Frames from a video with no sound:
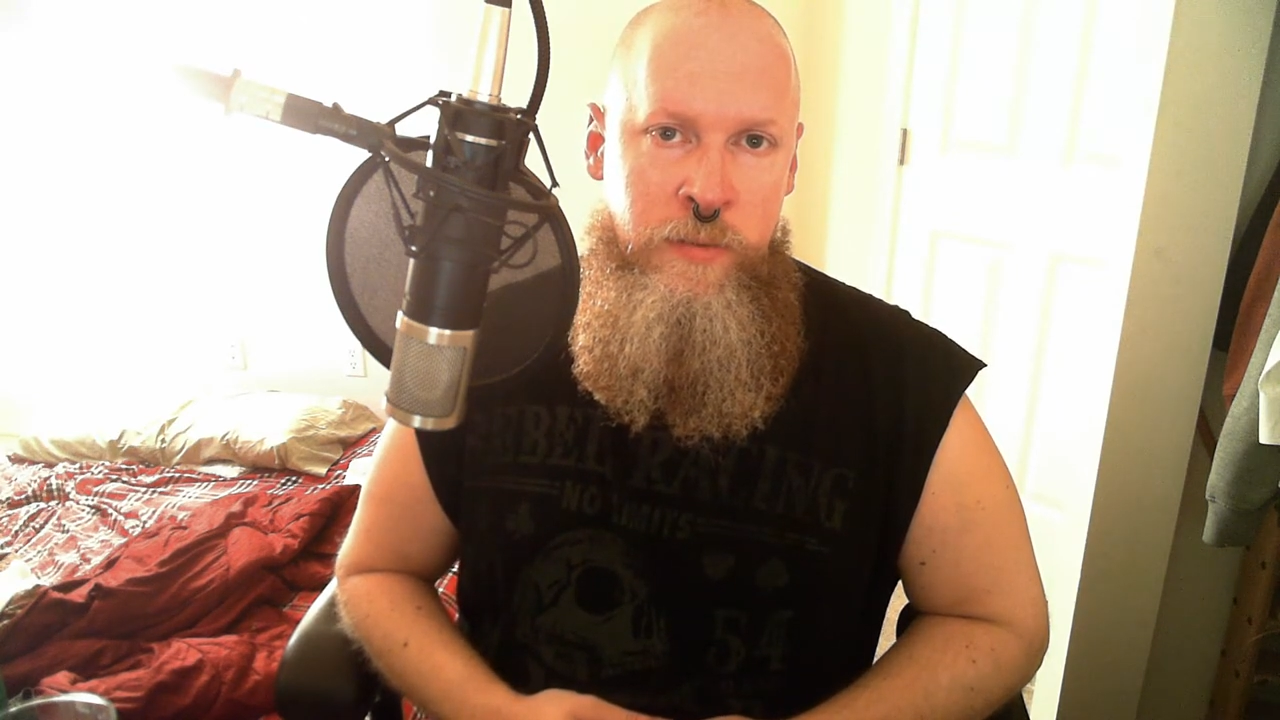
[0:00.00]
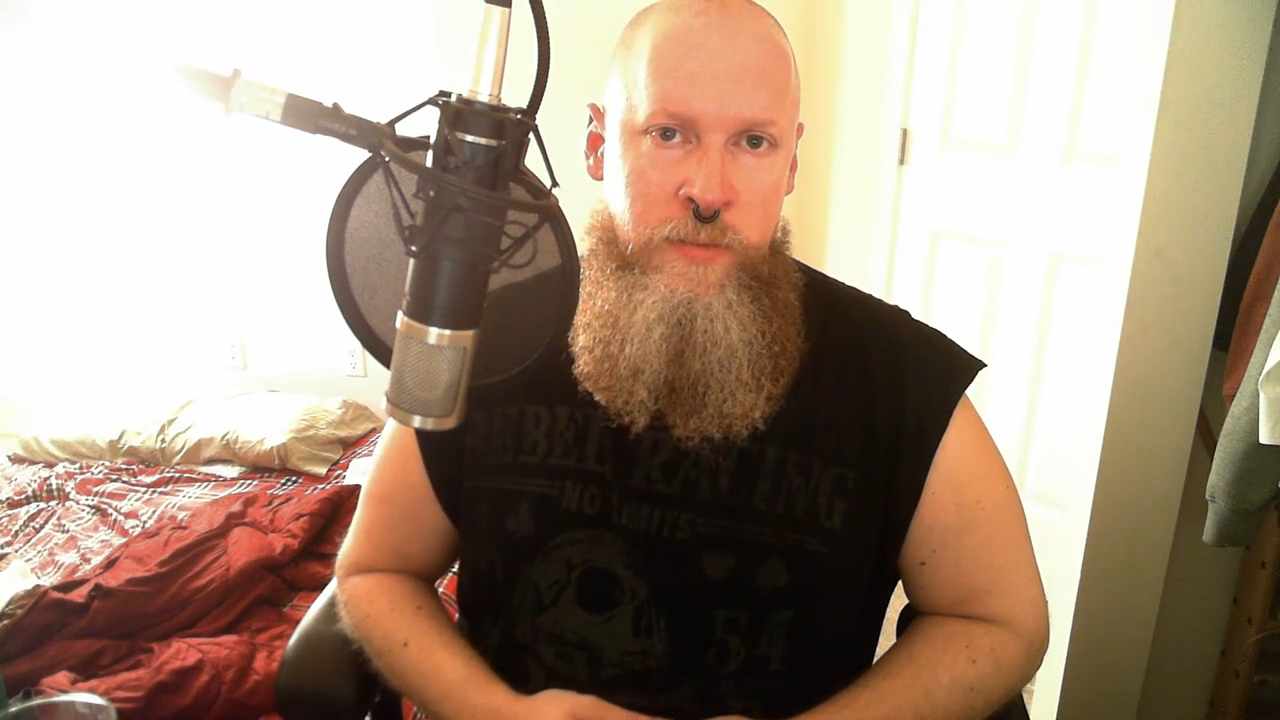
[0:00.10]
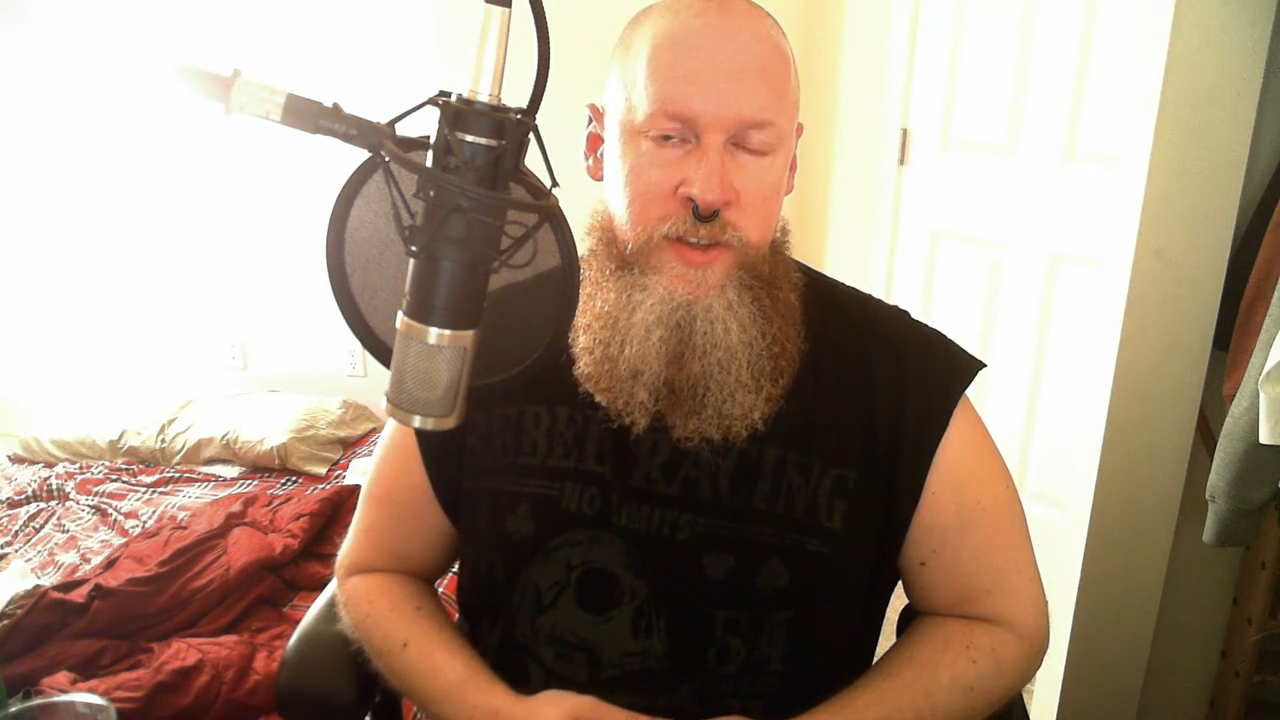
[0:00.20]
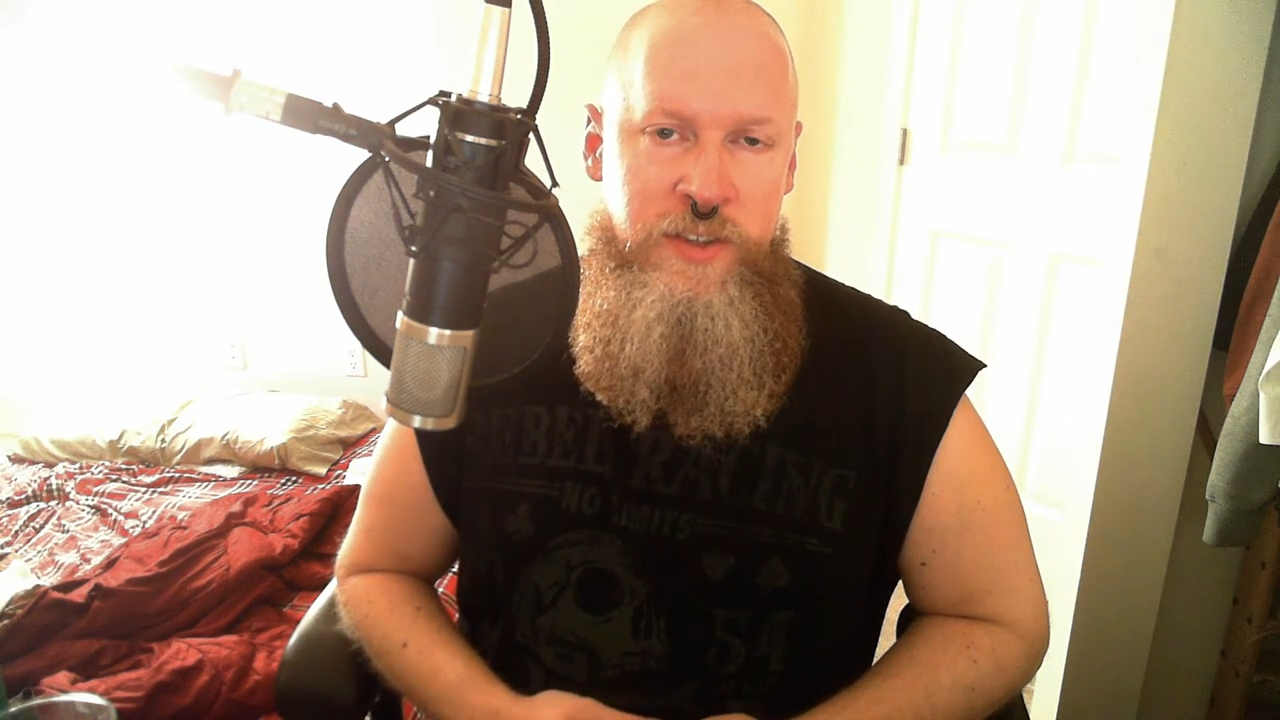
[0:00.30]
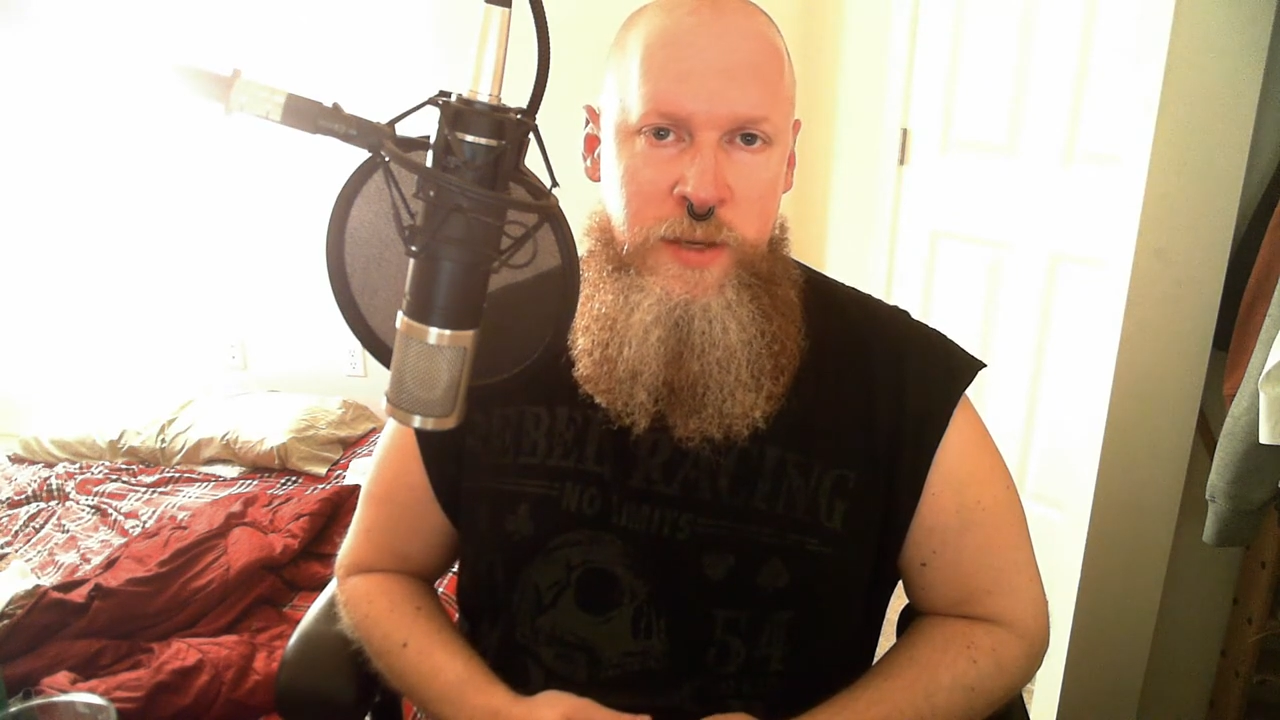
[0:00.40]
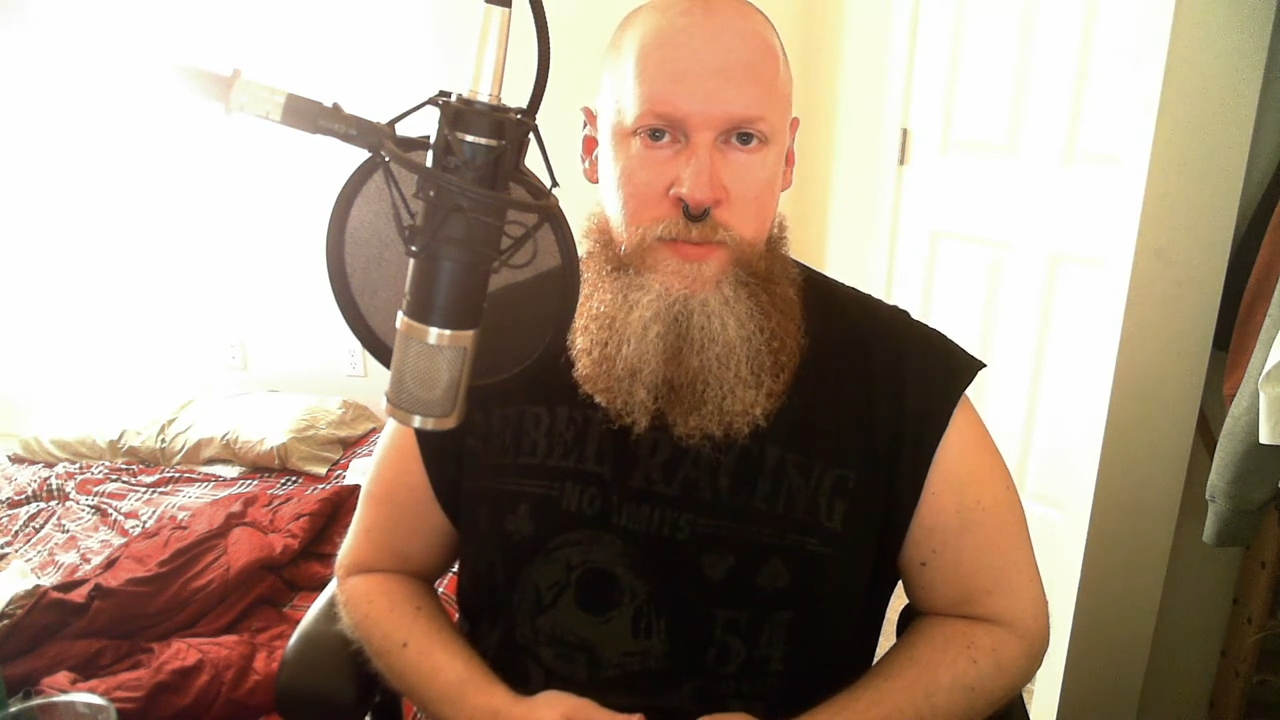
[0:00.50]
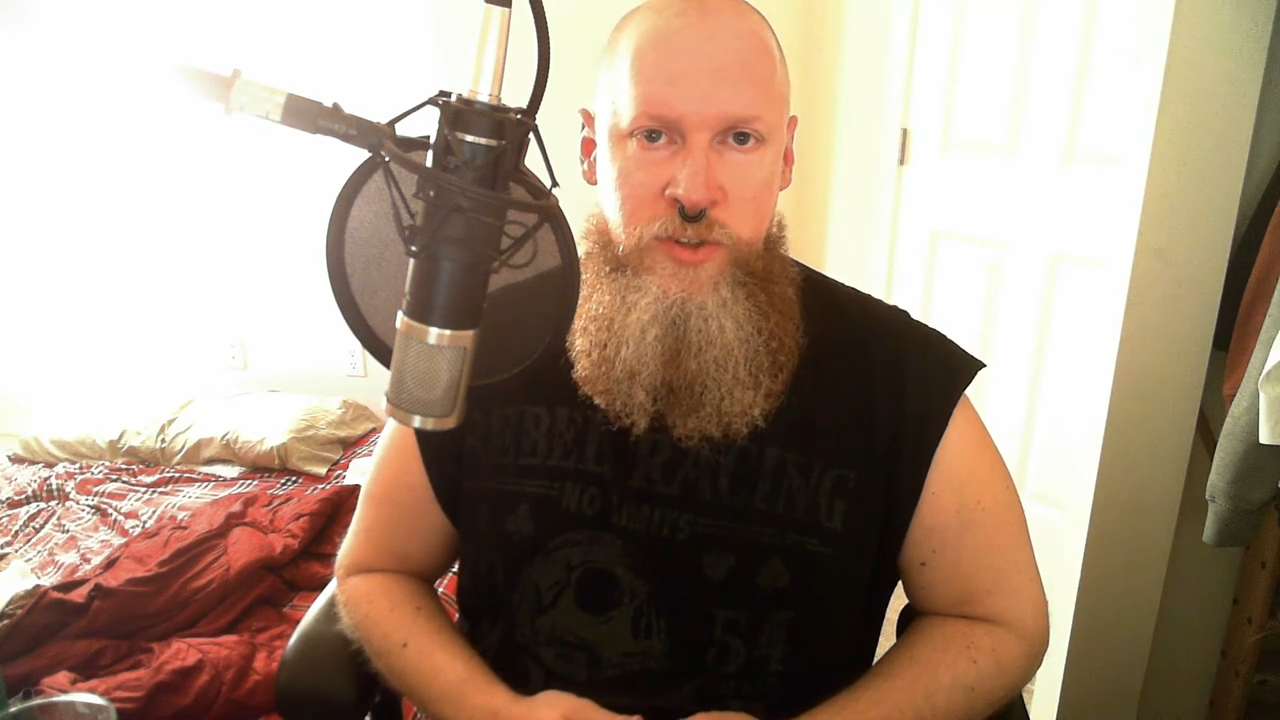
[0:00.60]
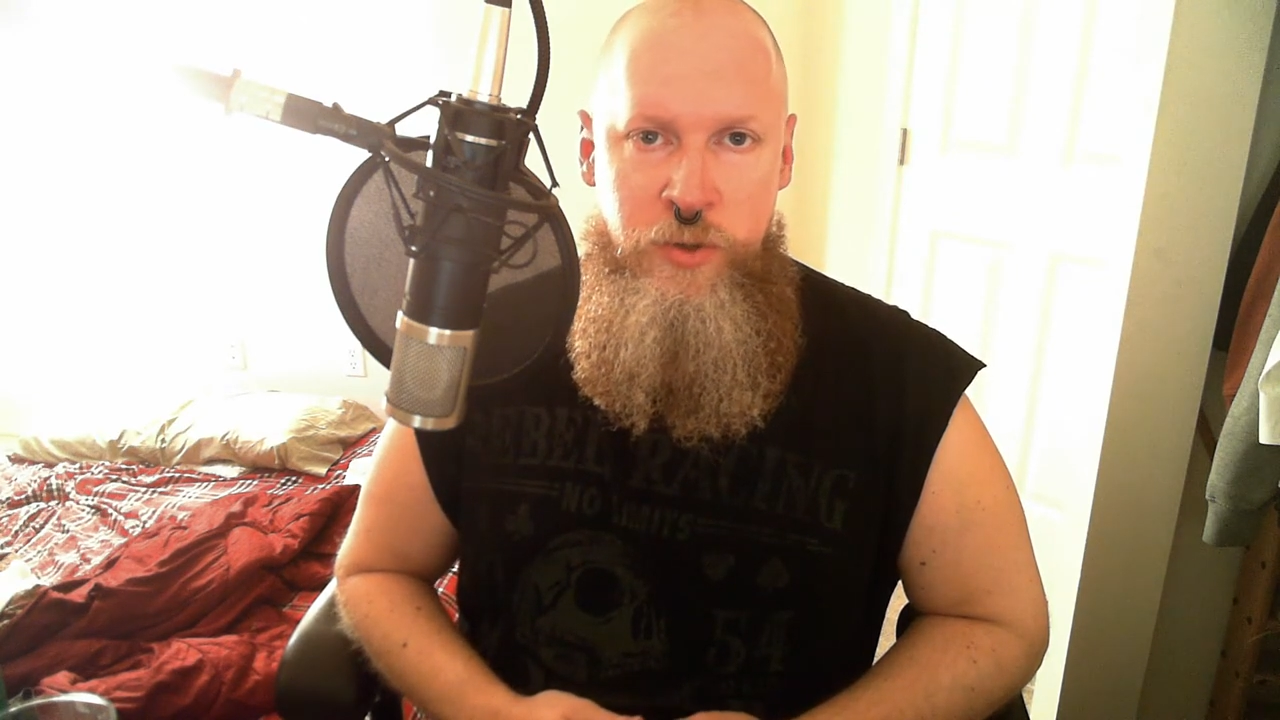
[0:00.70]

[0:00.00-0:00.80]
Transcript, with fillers: It seems